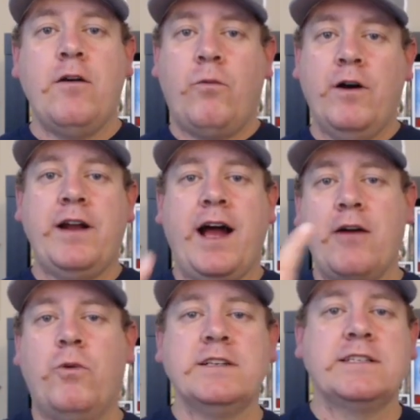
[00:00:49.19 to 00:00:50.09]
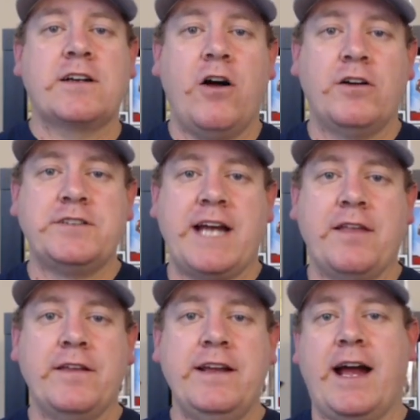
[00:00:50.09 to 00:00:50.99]
One, I was a college
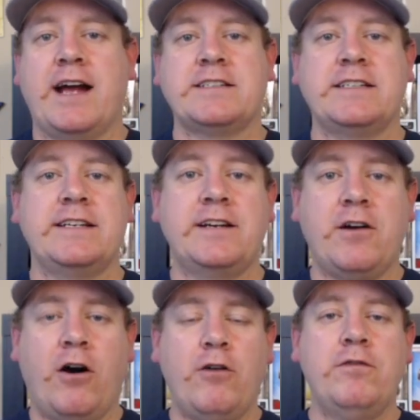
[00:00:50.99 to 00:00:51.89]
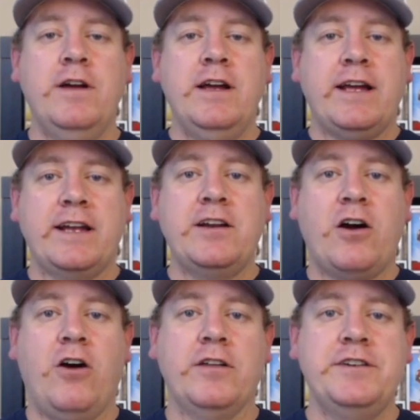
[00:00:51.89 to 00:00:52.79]
athlete. I actually did golf in
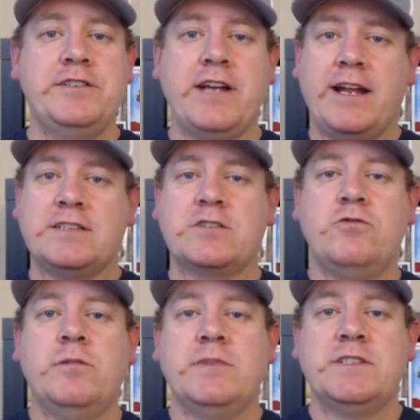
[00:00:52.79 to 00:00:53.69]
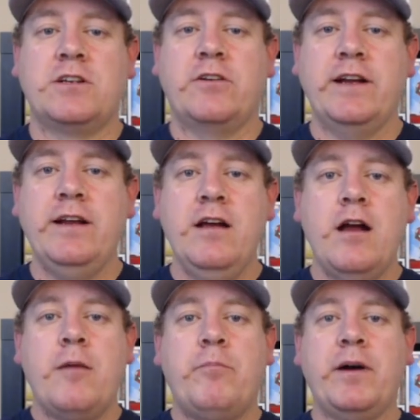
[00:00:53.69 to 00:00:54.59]
college at a school in Missouri,
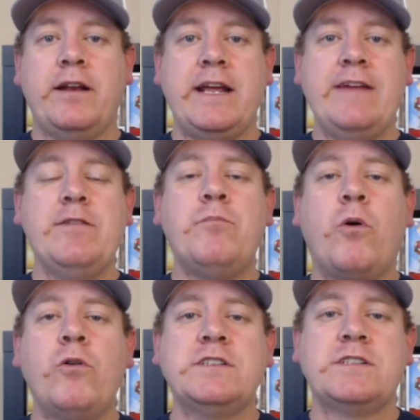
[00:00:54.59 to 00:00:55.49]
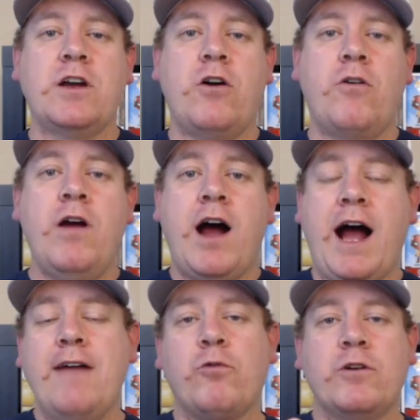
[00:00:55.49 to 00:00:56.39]
but even more so,
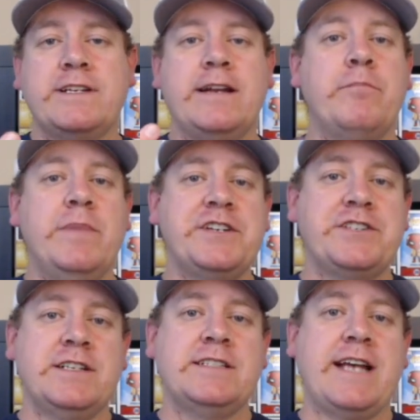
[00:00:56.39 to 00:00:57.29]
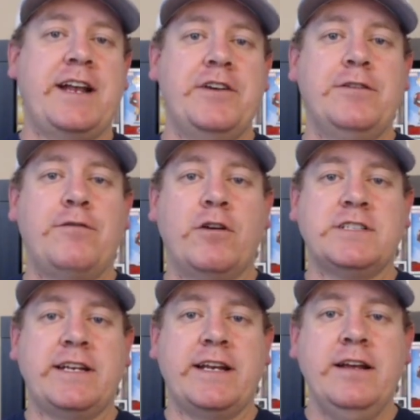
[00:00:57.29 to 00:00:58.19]
I've worked in admissions at a
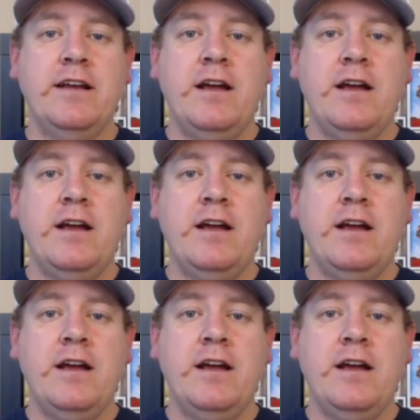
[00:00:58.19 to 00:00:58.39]
university.